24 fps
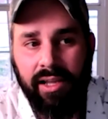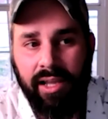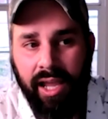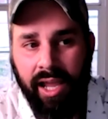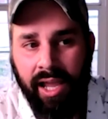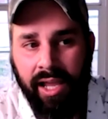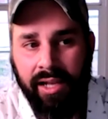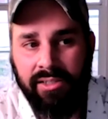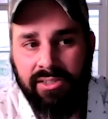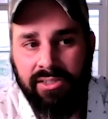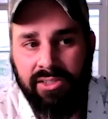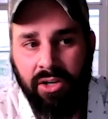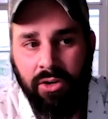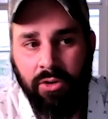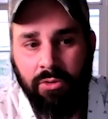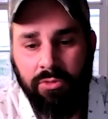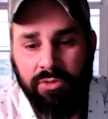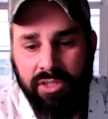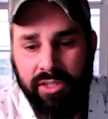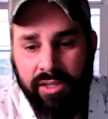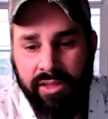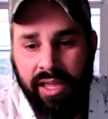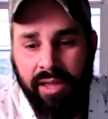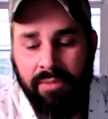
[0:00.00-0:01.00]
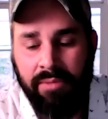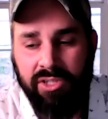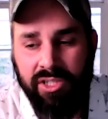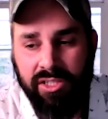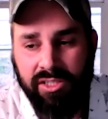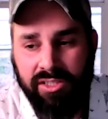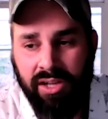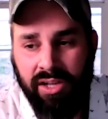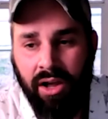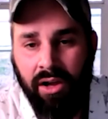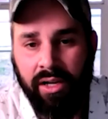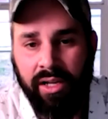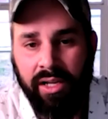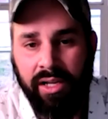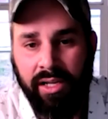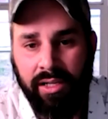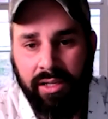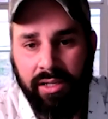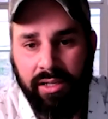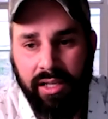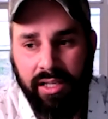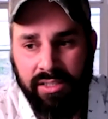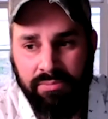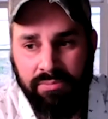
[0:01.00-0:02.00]
And so them just
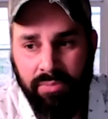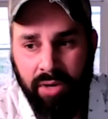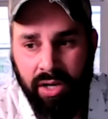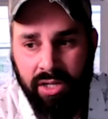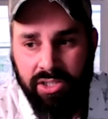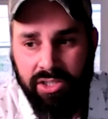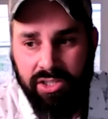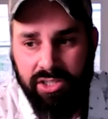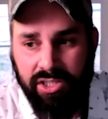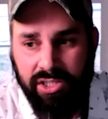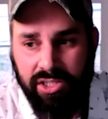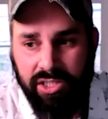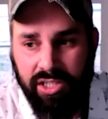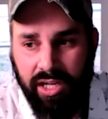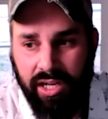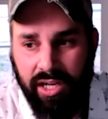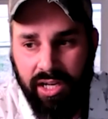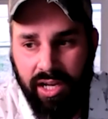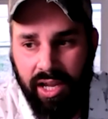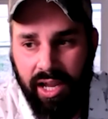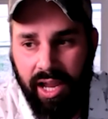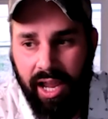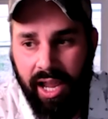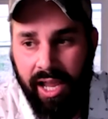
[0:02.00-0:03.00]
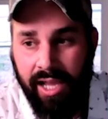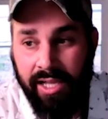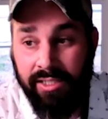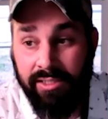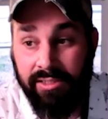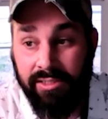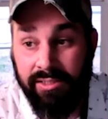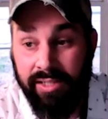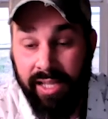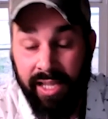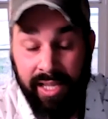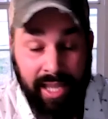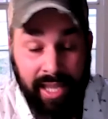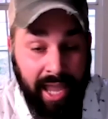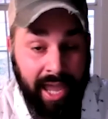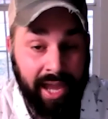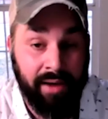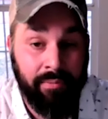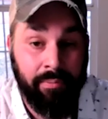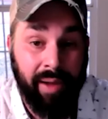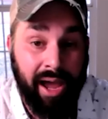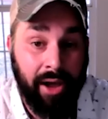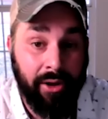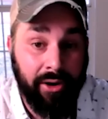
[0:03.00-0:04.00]
talking as much as they can
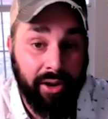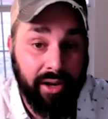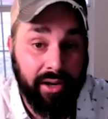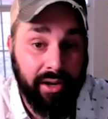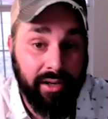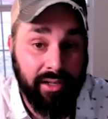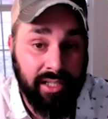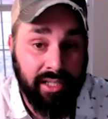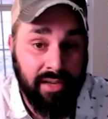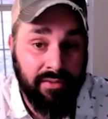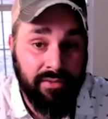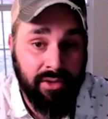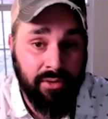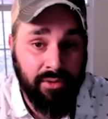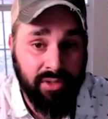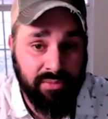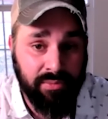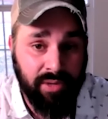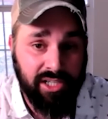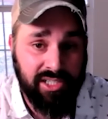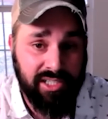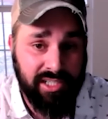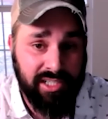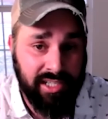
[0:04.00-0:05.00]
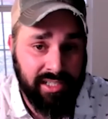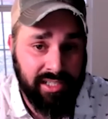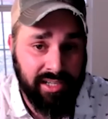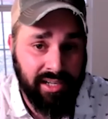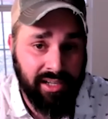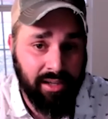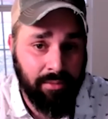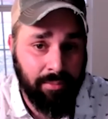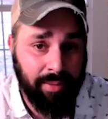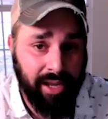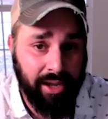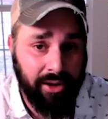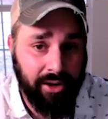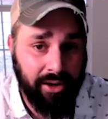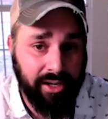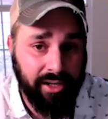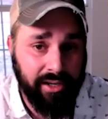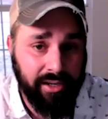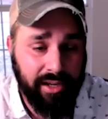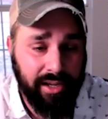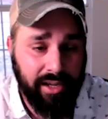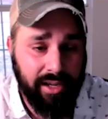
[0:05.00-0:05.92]
about it, and giving you as much detail about it